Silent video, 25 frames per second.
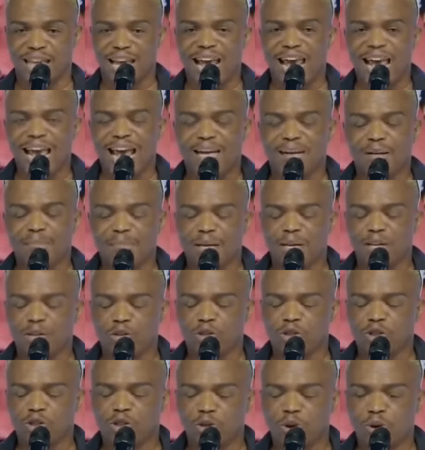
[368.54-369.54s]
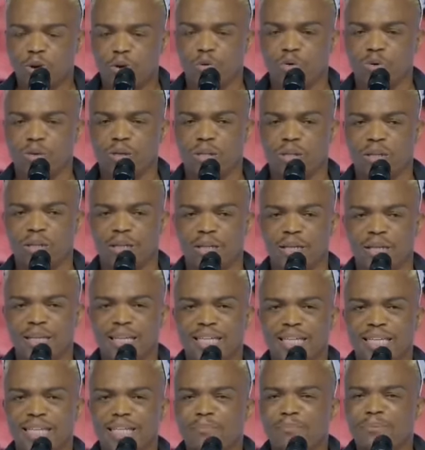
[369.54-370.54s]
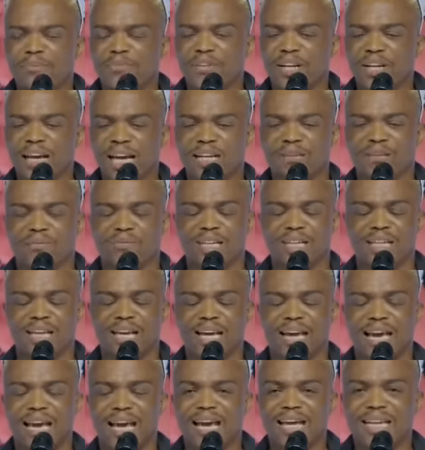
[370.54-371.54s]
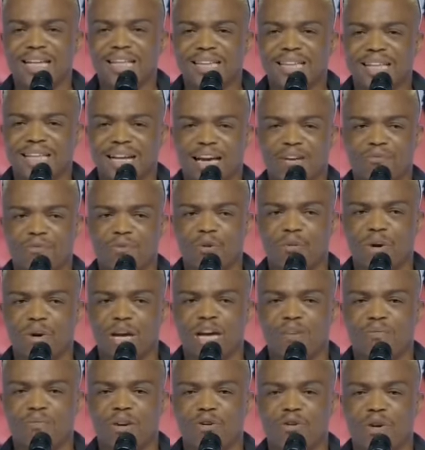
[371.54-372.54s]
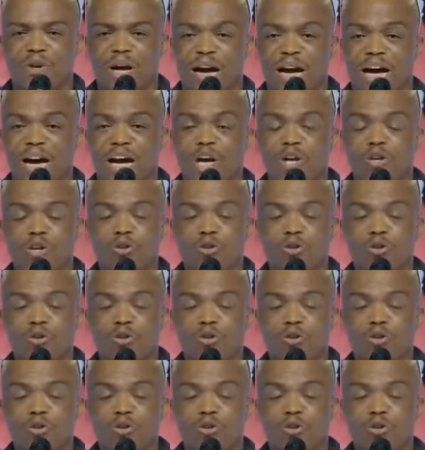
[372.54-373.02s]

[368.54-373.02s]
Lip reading: And may your soul keep thriving and thriving wherever you are.